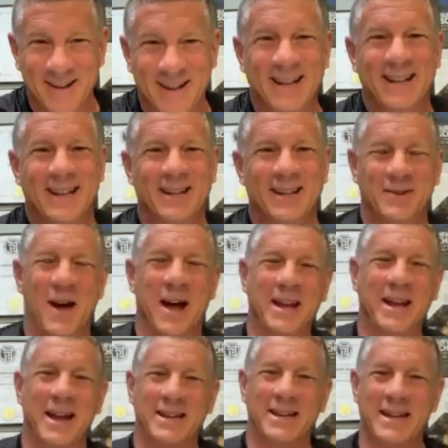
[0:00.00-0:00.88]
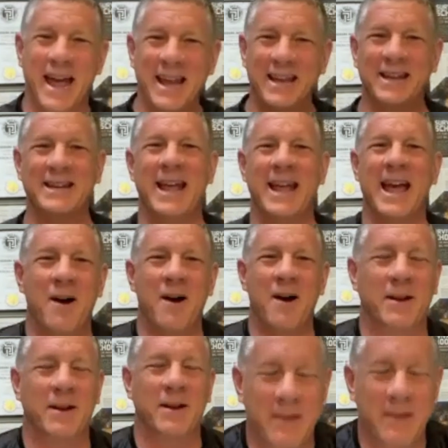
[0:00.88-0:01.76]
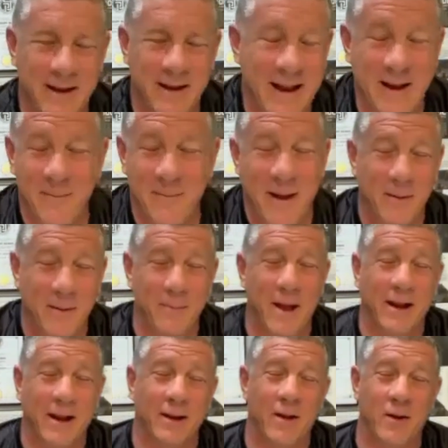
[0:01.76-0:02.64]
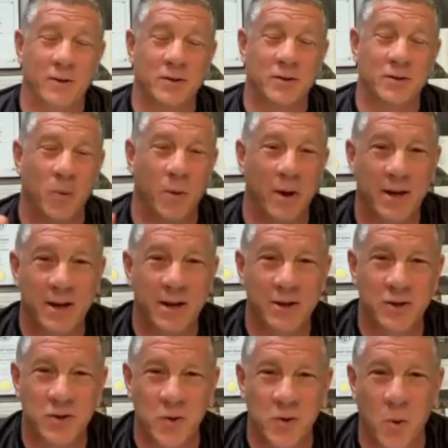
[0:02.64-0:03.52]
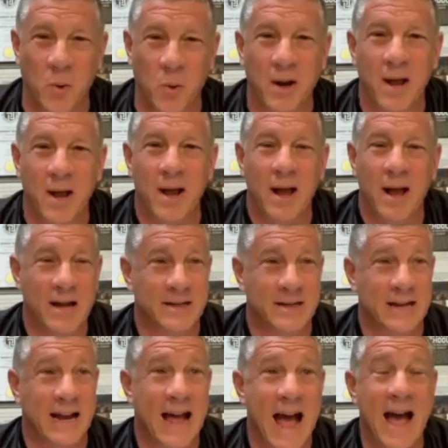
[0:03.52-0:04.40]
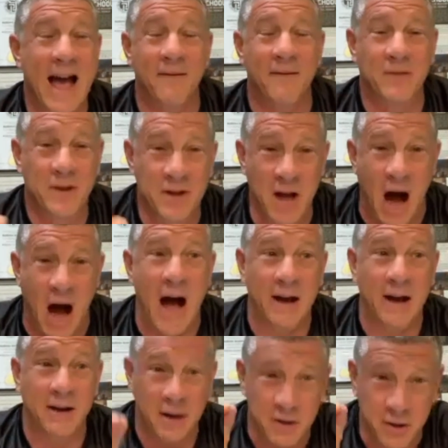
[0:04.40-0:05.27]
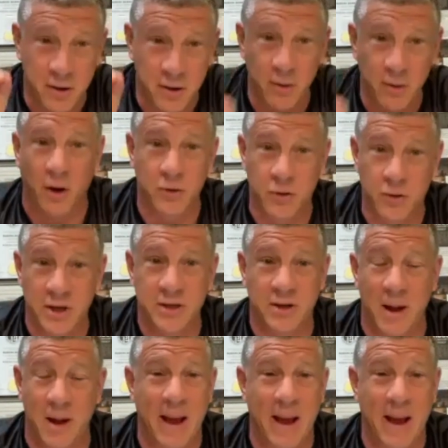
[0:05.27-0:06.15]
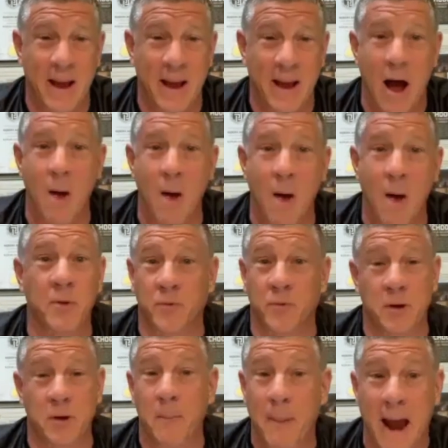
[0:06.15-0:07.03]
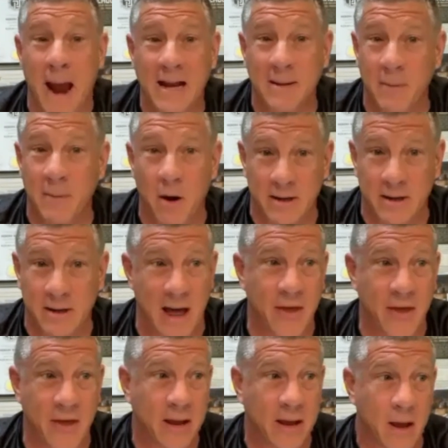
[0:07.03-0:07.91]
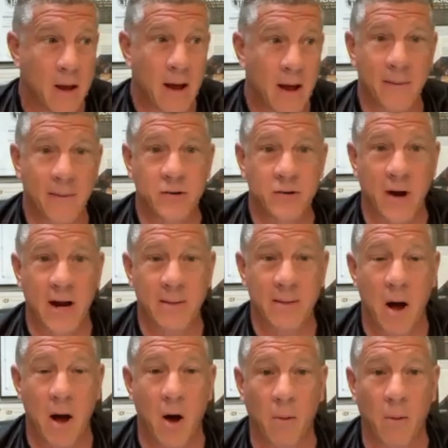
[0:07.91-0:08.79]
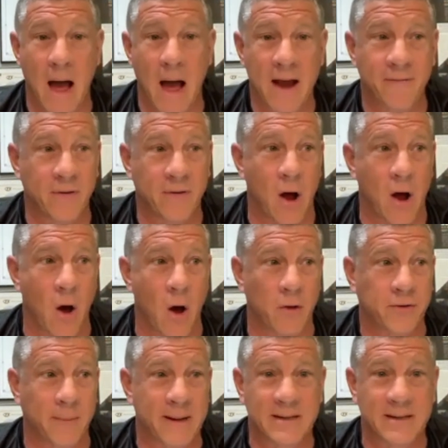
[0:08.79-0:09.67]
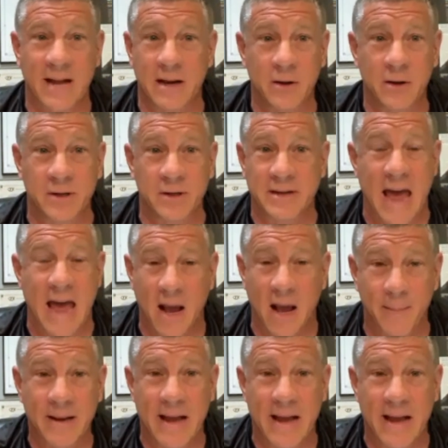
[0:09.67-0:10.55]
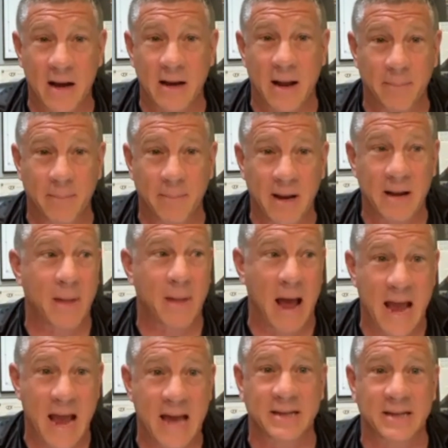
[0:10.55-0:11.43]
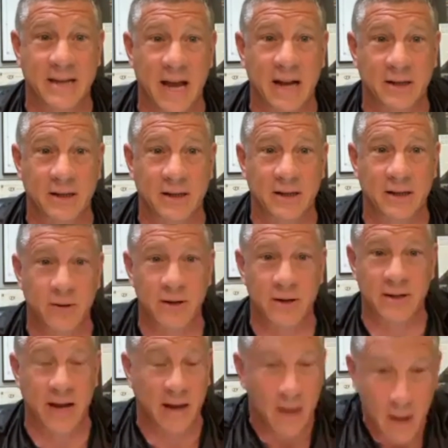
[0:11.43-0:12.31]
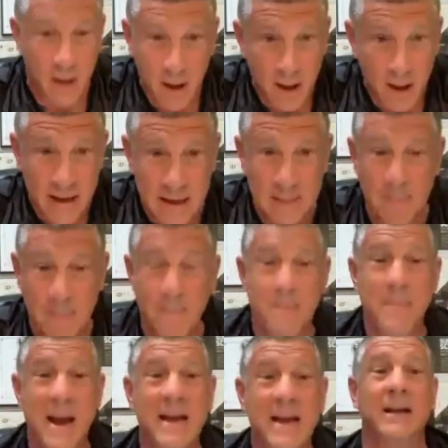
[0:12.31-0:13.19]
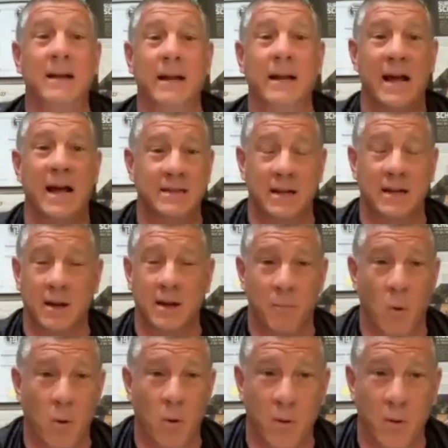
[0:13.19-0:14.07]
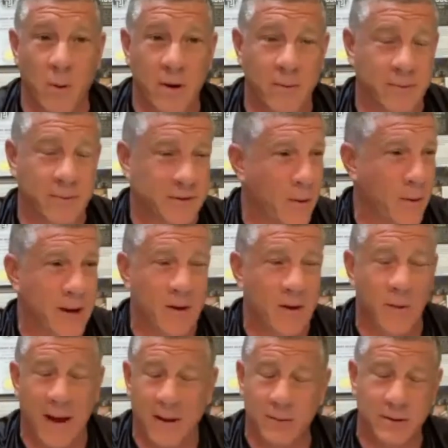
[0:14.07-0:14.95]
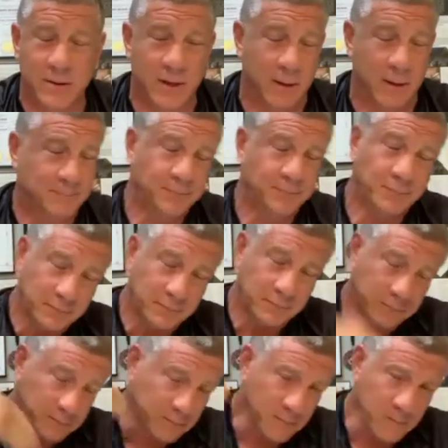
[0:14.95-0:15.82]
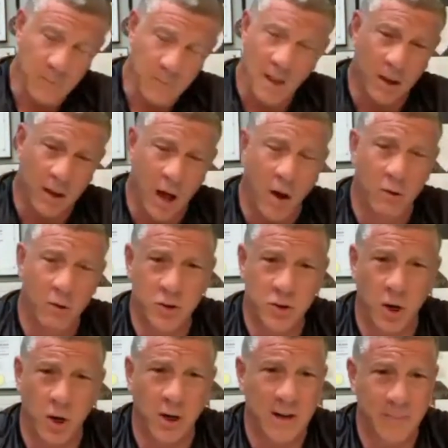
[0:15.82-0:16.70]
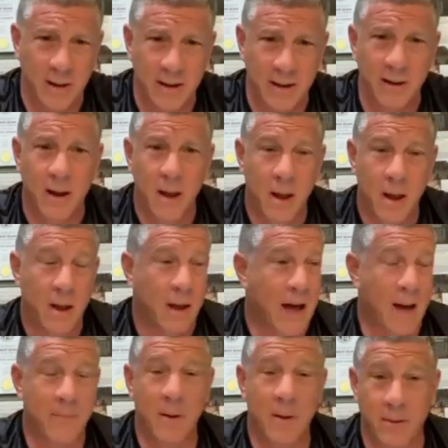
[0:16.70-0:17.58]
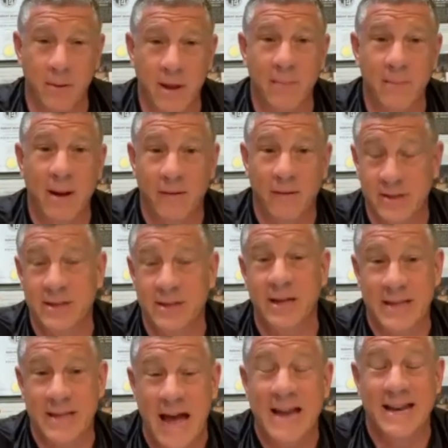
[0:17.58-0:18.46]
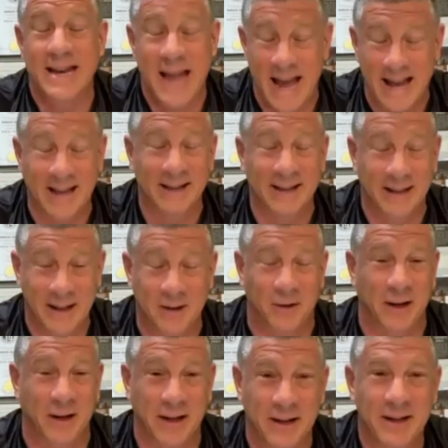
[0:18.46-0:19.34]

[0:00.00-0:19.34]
So I get taken down, and then make a long story short, I was like, I've got to learn jiu-jitsu. I almost went to a panic mode. I was like, I think I've been training my whole life, and all somebody's got to do is tackle me down, and I'm getting my ass kicked. So I was like, immediately, I said, Liborio, so anyway, it was a long journey, but I've been with him ever since that day, literally.